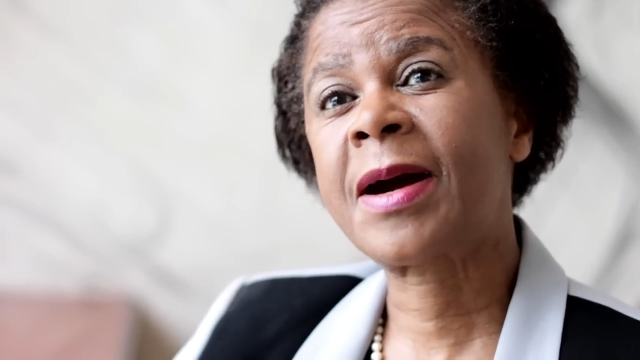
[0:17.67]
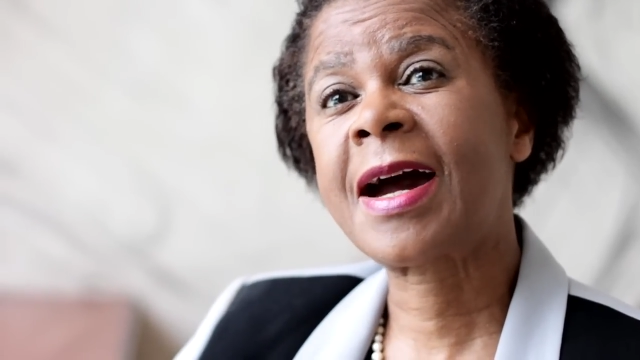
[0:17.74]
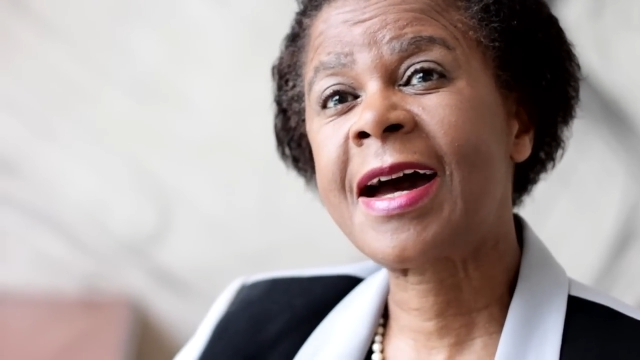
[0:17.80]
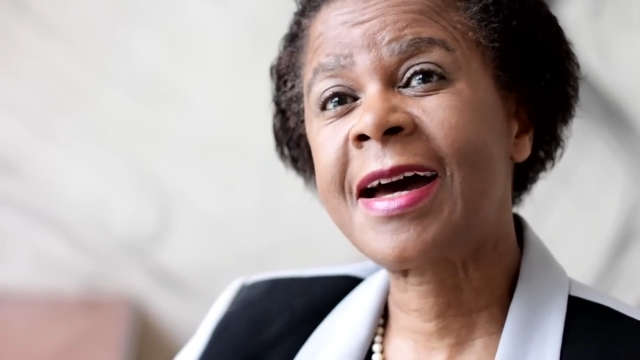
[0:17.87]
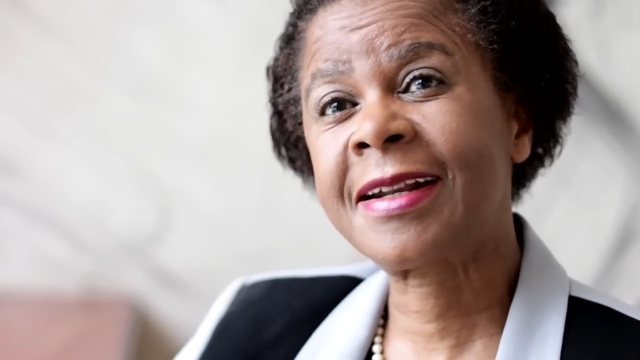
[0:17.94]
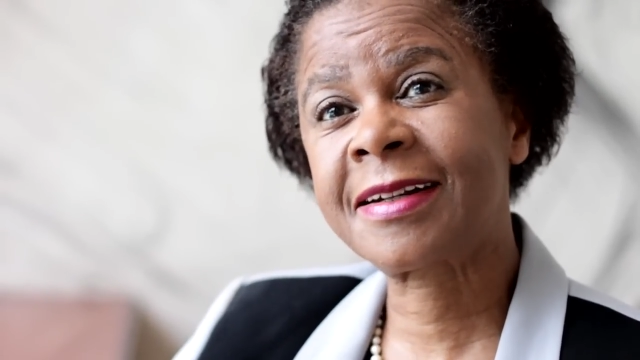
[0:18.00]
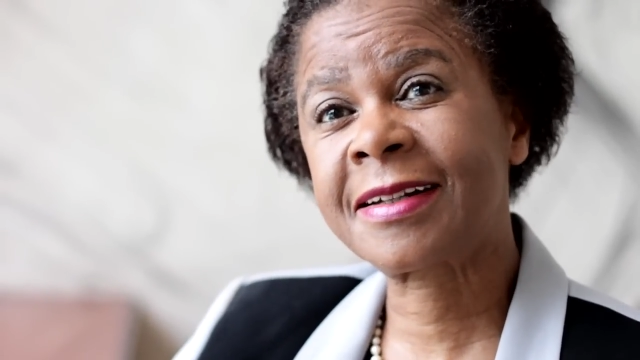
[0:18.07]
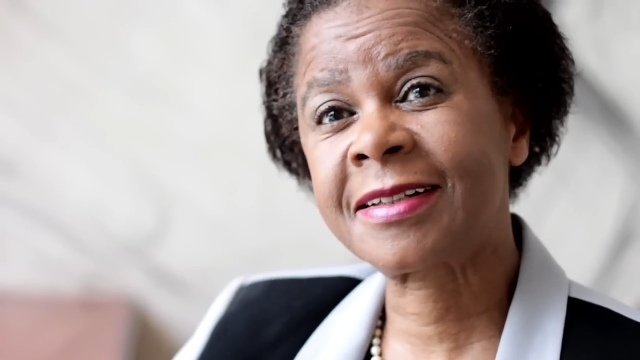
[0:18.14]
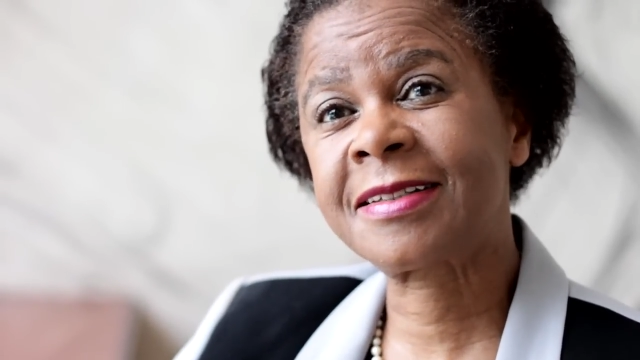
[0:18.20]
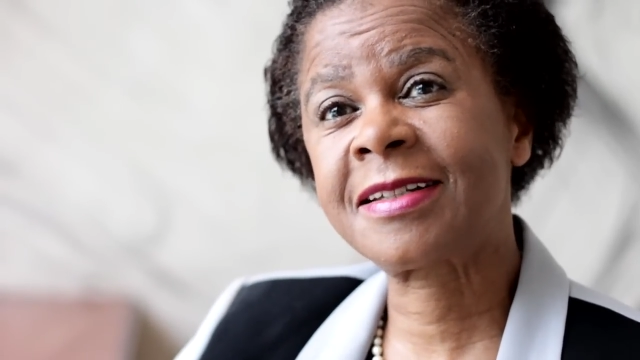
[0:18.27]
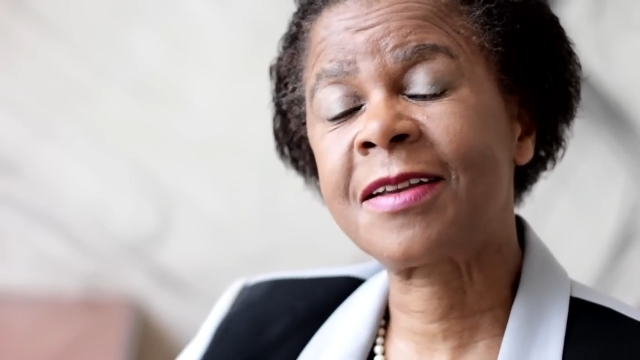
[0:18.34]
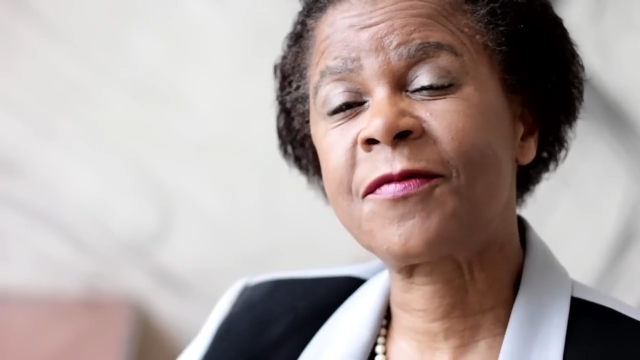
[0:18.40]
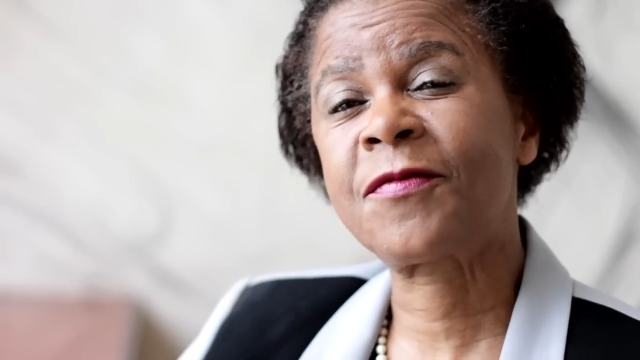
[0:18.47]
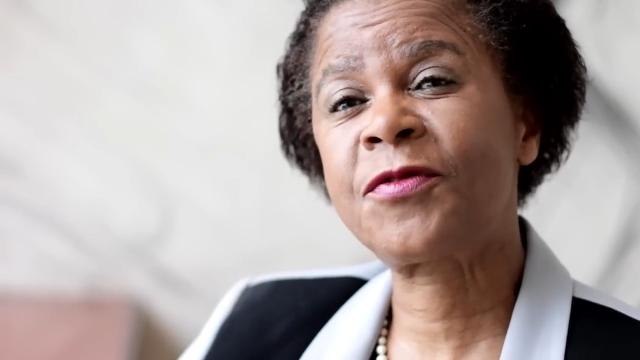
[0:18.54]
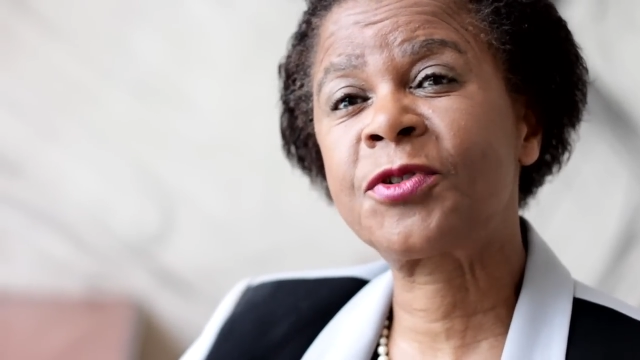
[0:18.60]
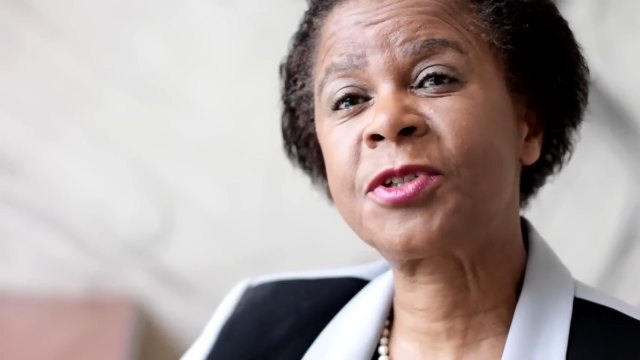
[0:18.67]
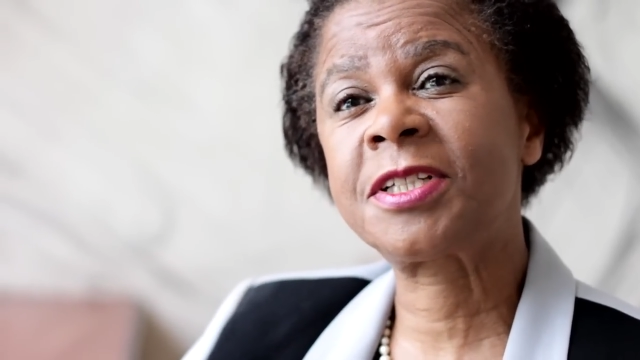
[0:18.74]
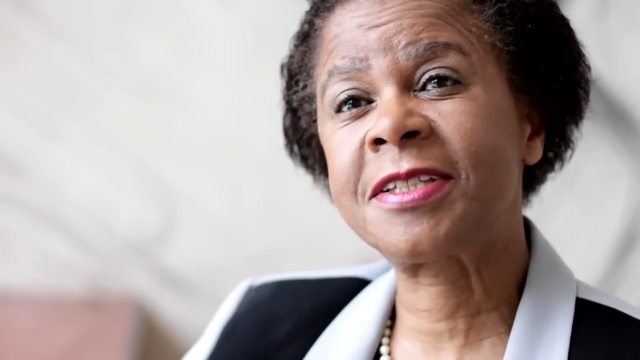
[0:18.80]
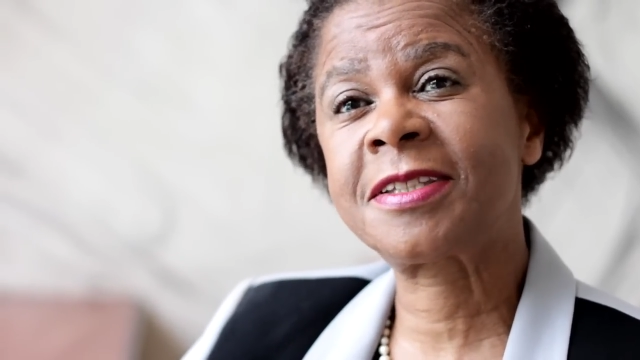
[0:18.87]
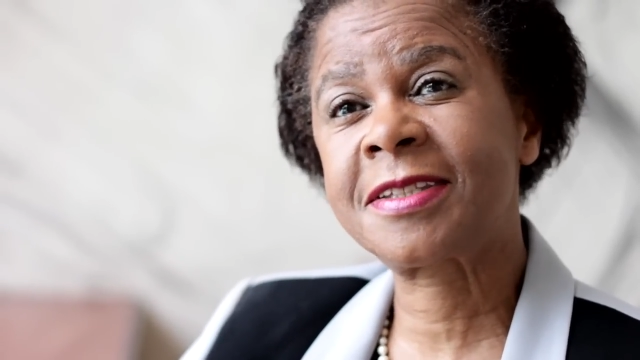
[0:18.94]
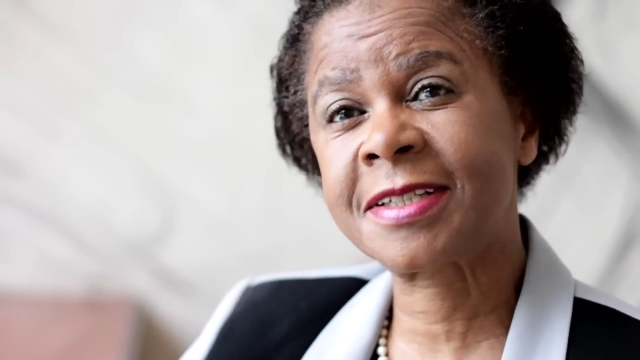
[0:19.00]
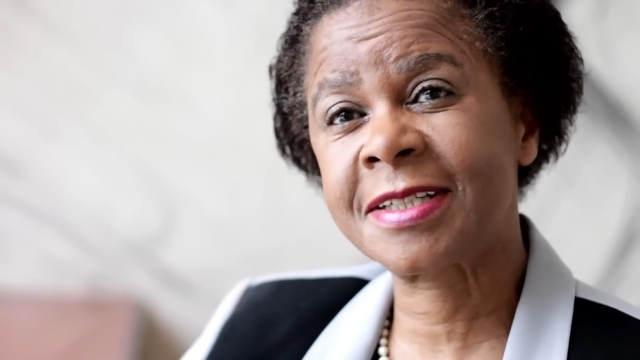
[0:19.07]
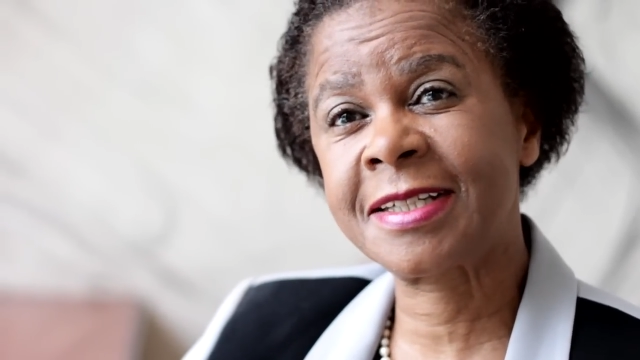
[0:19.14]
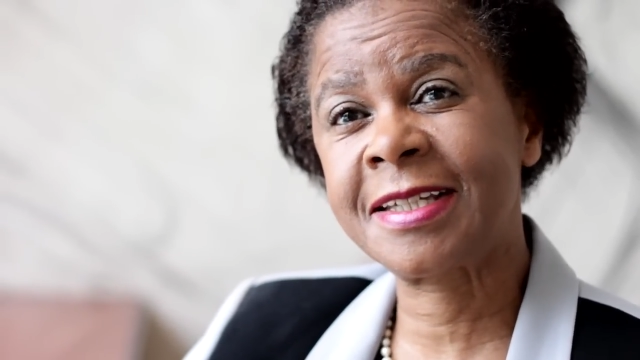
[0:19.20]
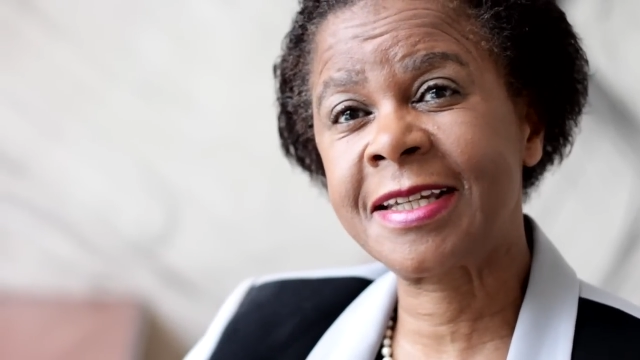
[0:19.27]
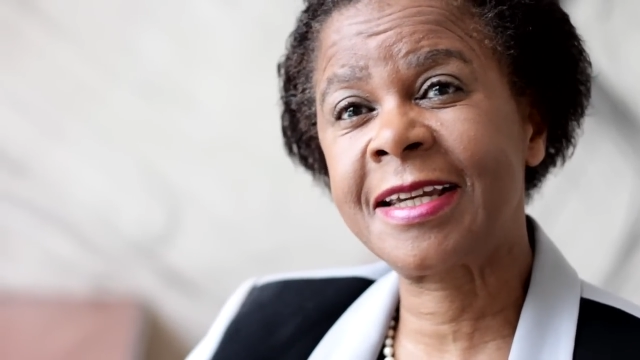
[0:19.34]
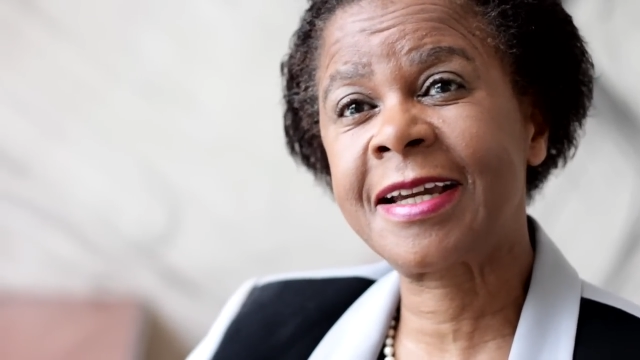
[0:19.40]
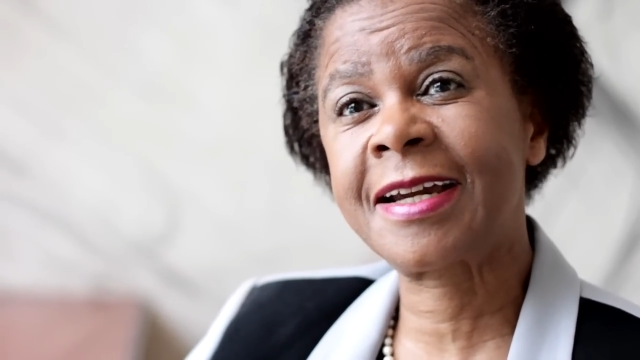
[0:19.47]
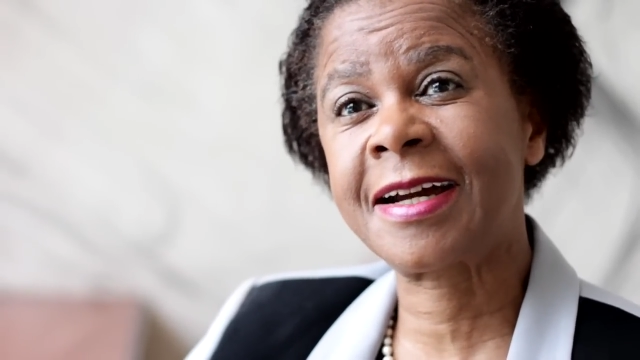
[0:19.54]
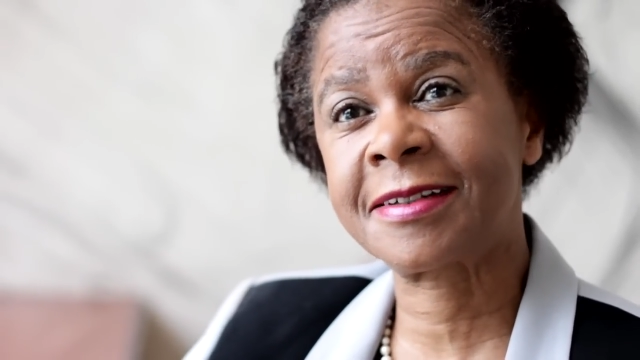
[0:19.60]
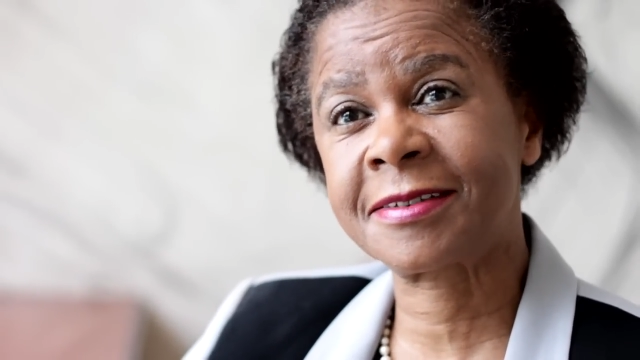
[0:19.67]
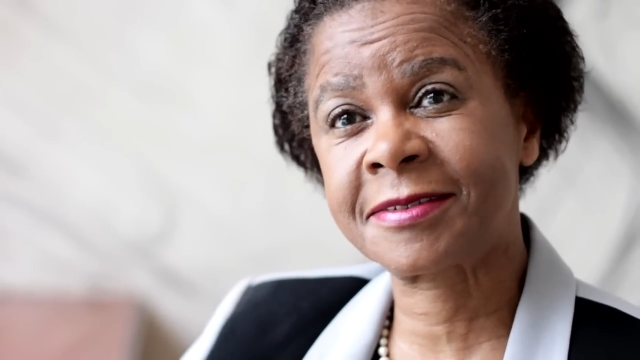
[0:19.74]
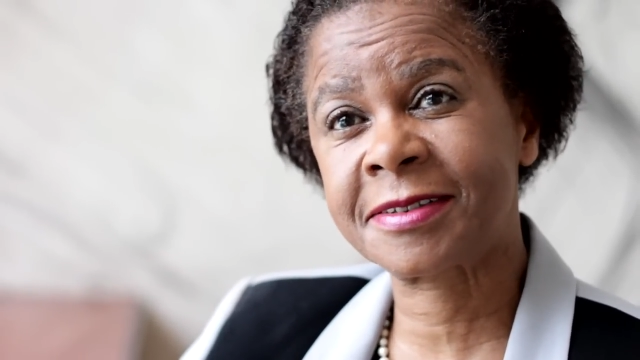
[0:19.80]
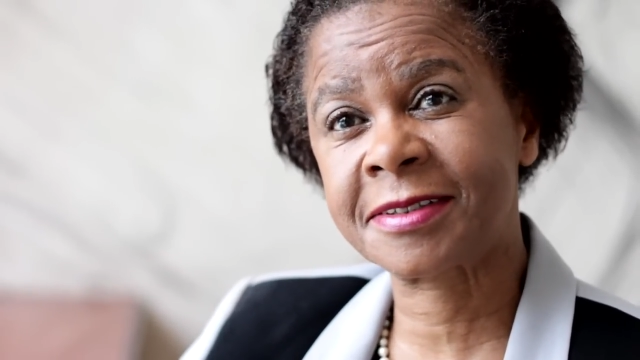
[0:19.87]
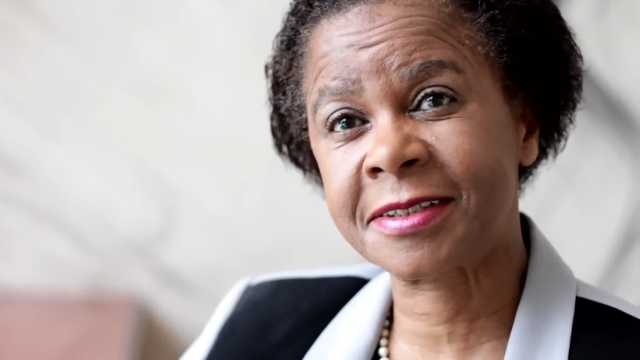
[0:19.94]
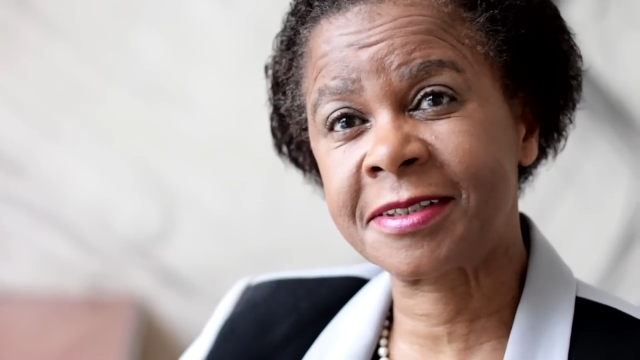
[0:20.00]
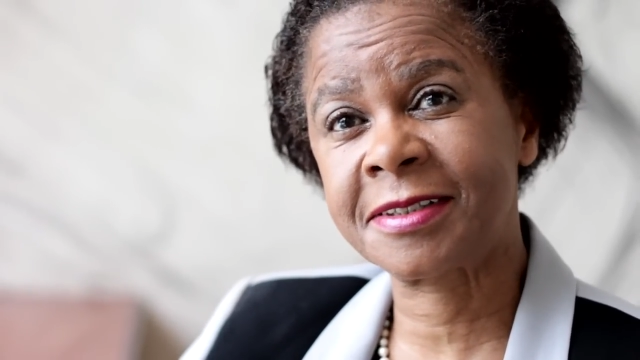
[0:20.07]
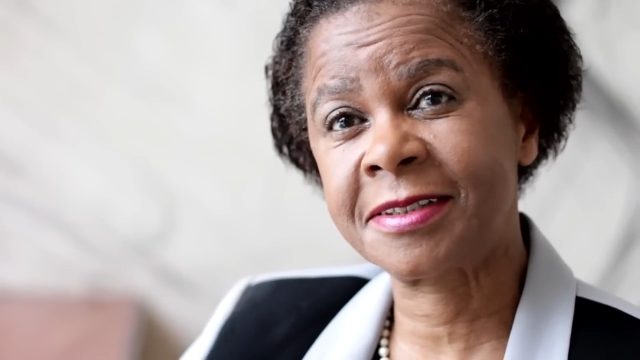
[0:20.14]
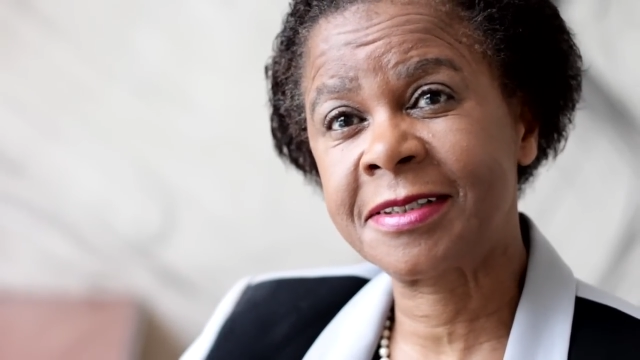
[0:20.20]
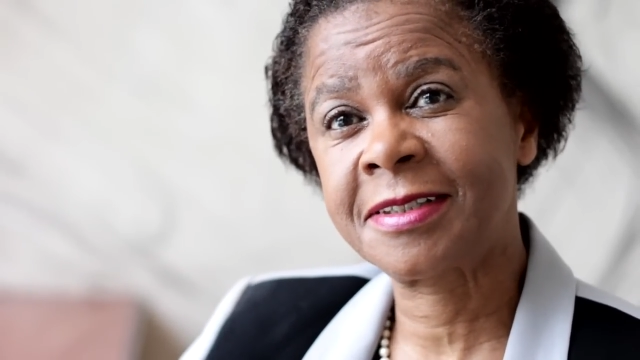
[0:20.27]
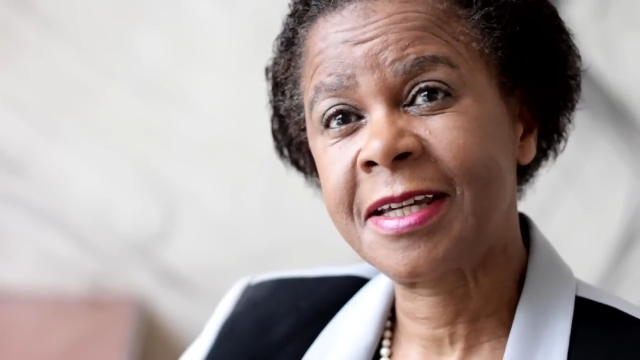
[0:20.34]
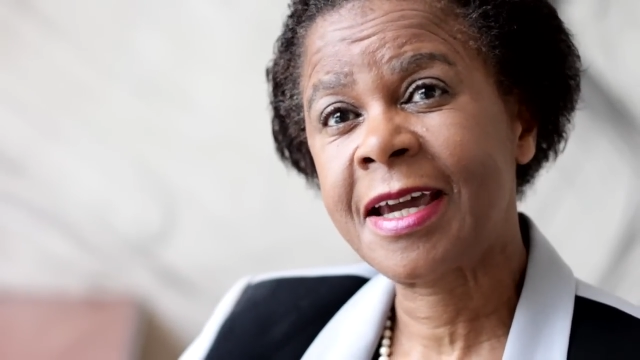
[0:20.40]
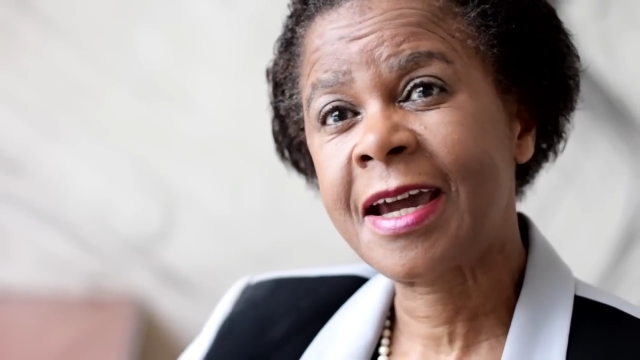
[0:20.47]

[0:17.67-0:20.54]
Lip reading: 143 country